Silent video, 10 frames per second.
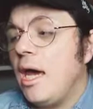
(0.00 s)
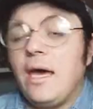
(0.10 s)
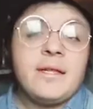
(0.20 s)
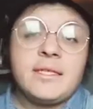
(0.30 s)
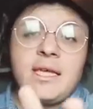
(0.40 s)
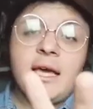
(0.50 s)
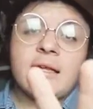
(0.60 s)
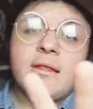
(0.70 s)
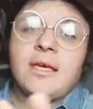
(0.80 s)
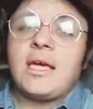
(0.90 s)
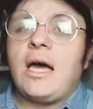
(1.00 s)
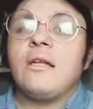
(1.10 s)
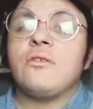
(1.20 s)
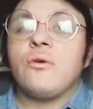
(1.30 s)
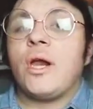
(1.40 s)
And the second thing, I
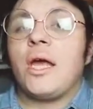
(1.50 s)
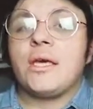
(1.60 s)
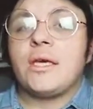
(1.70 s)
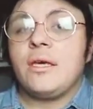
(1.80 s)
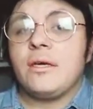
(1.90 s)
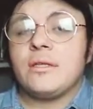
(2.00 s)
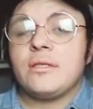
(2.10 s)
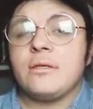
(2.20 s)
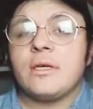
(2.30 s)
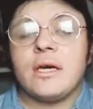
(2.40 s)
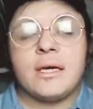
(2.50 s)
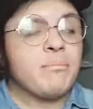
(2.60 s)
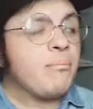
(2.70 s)
need to go to IKEA to